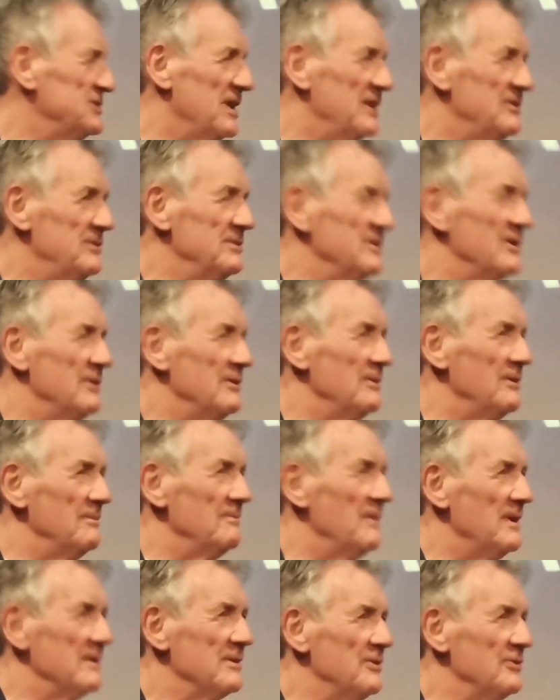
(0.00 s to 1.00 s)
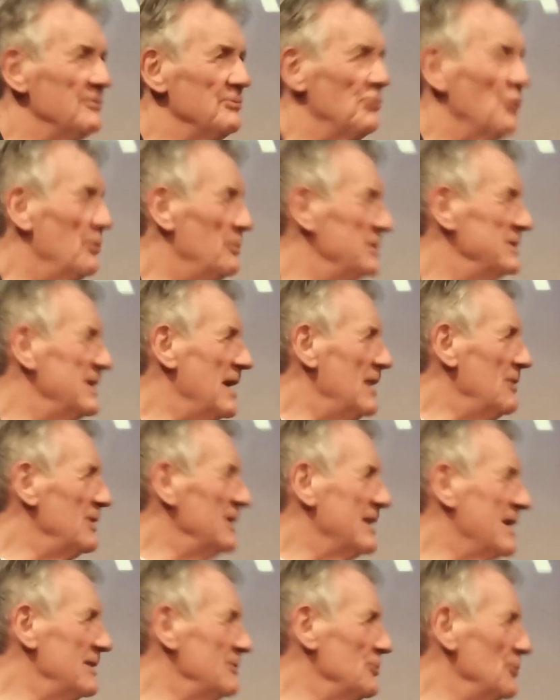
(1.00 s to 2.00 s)
And she said, you know, I couldn't walk,
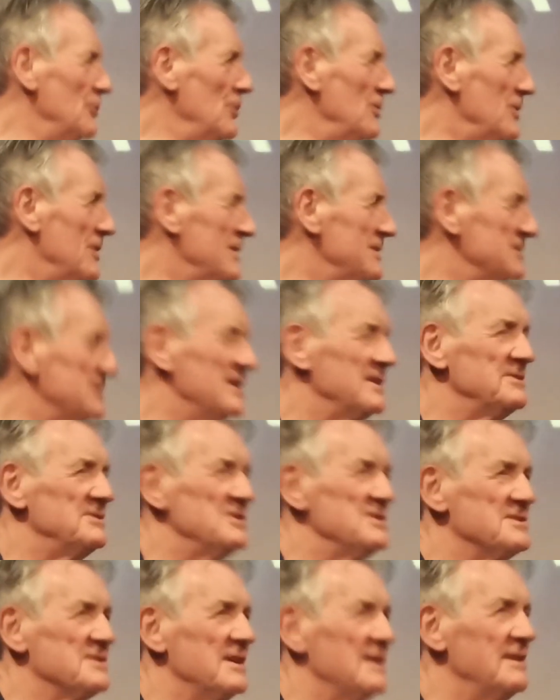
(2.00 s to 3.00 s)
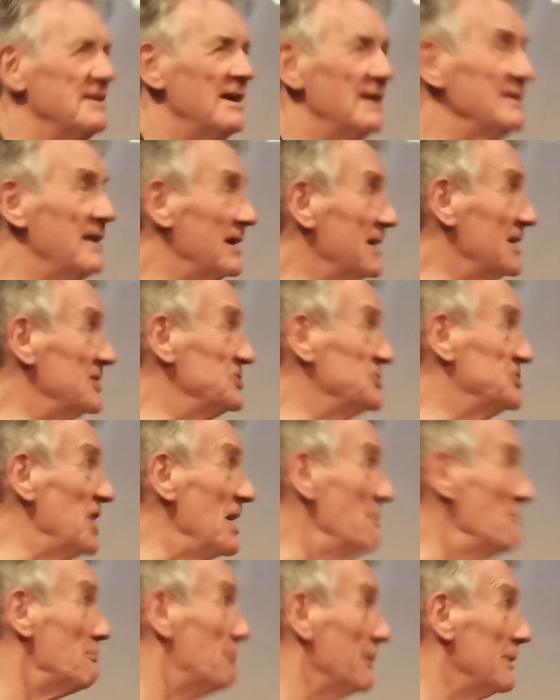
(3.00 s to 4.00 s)
but now I can walk. And then she said, and I
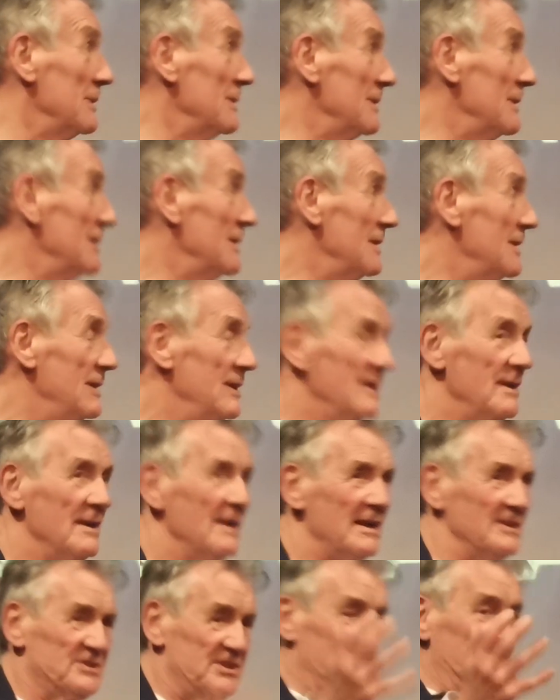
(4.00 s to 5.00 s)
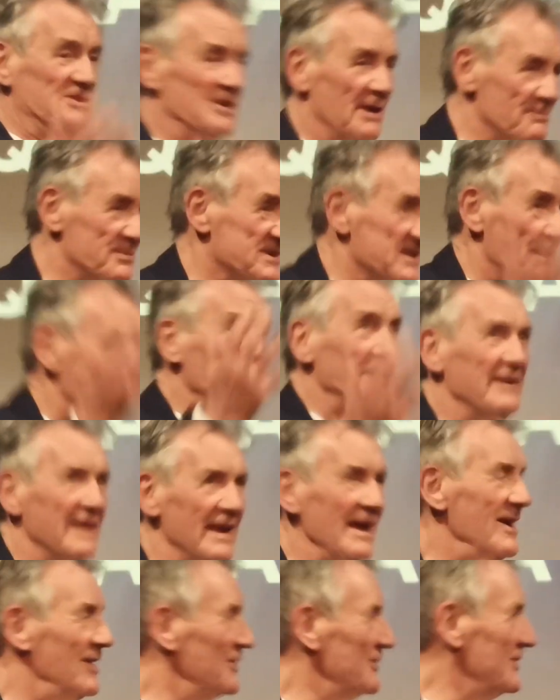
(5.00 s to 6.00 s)
can jump. And she jumps
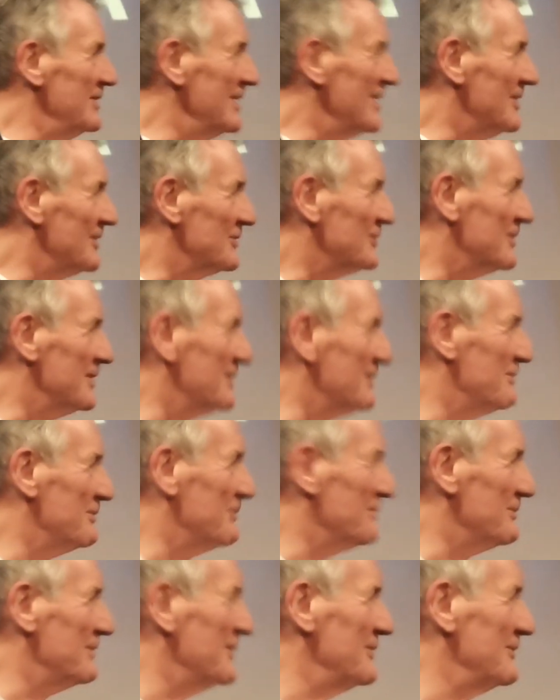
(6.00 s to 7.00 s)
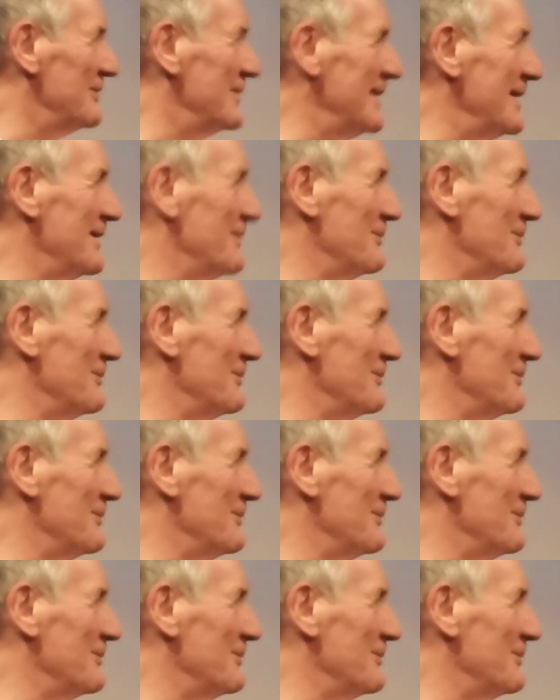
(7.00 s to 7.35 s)
up and down, you know, kind